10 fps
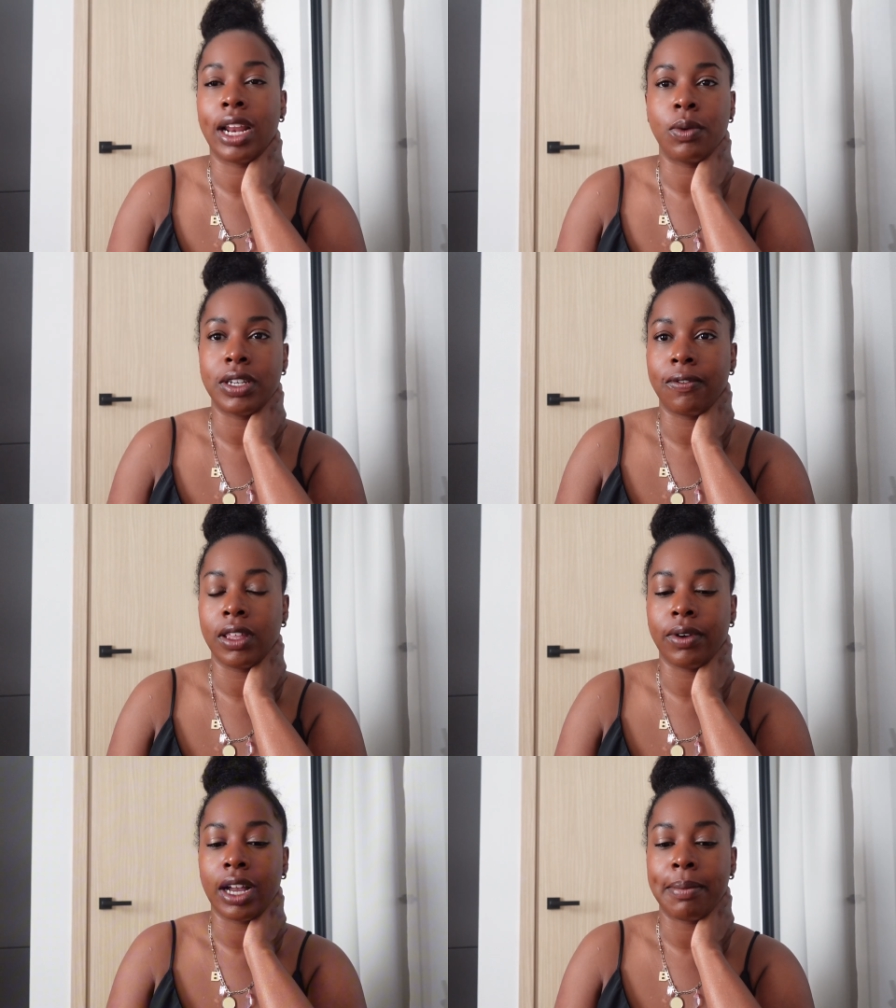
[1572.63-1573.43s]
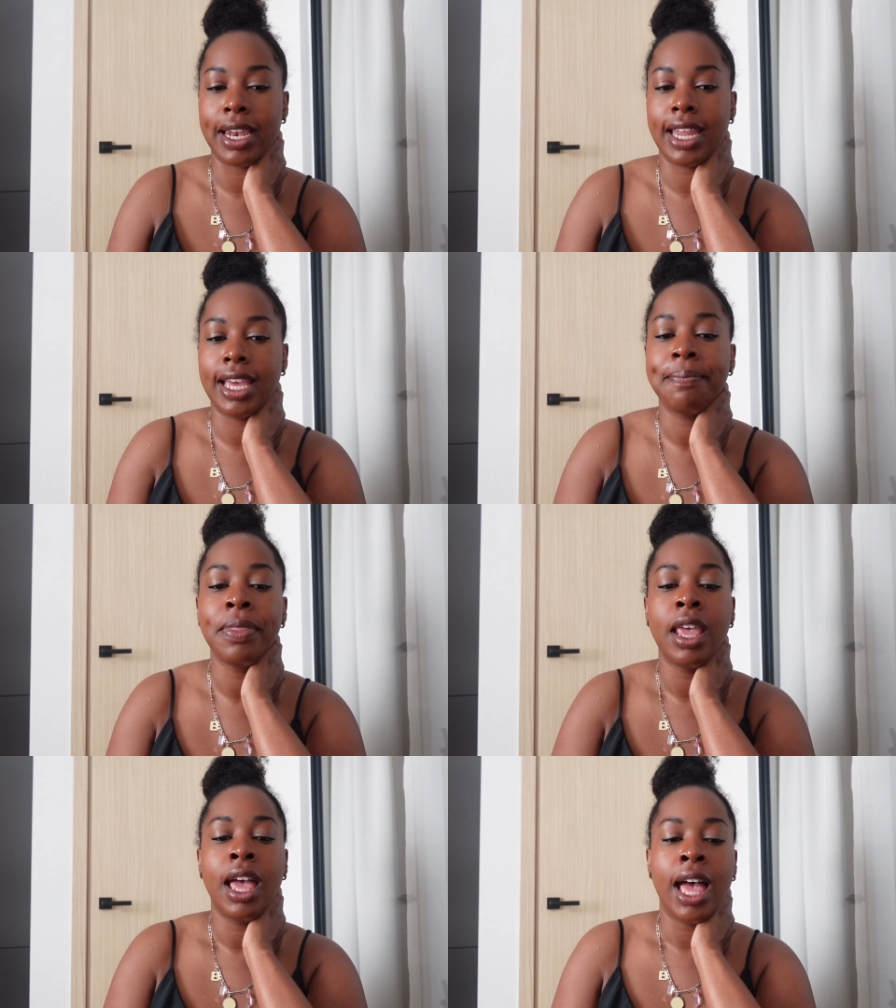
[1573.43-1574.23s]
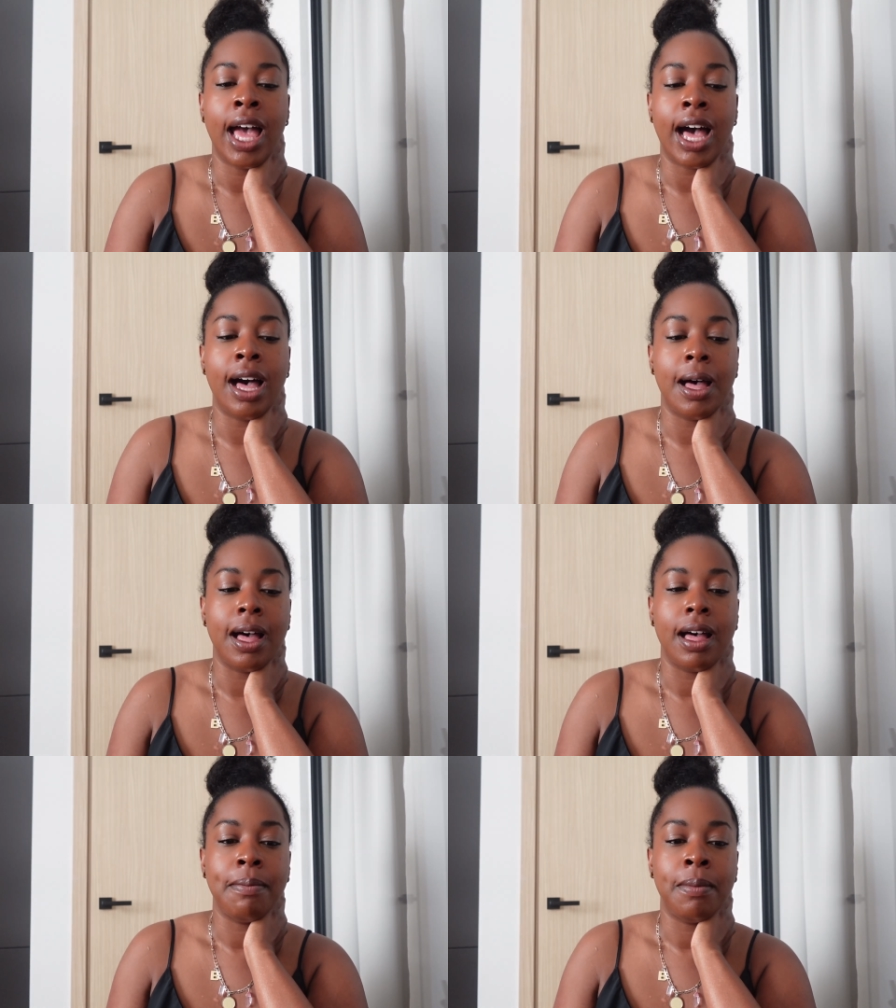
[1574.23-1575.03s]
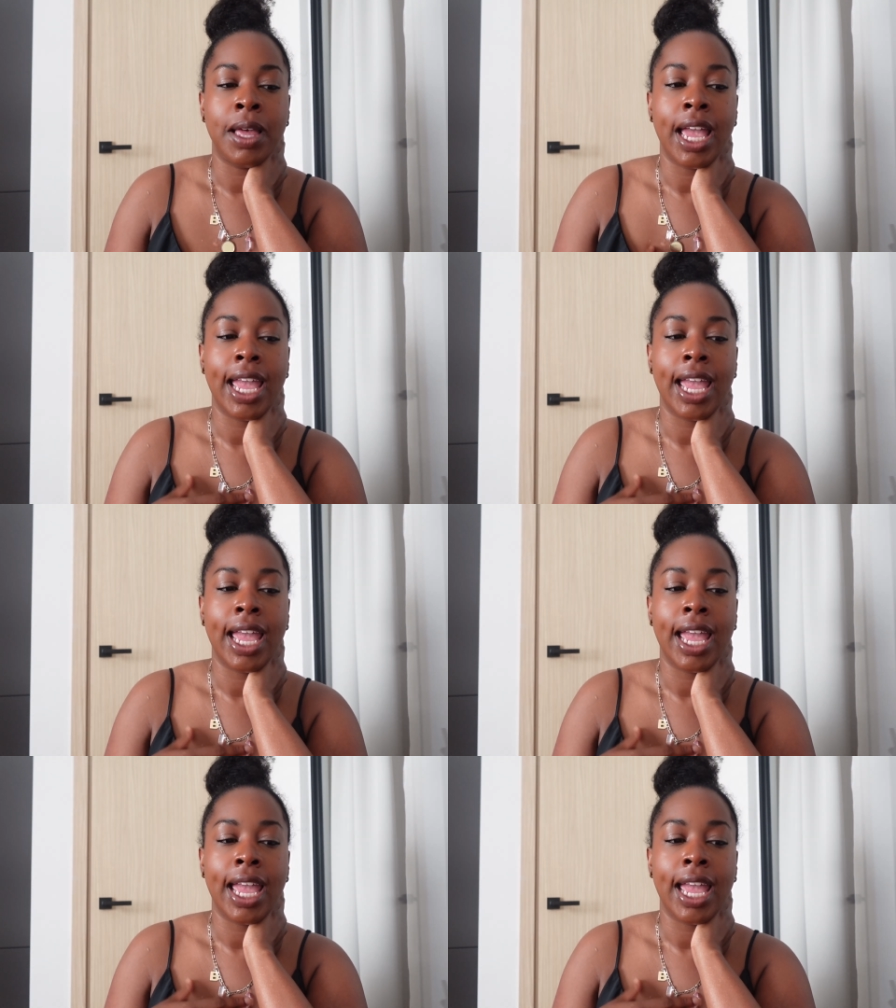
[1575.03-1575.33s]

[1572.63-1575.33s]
I would definitely recommend it. And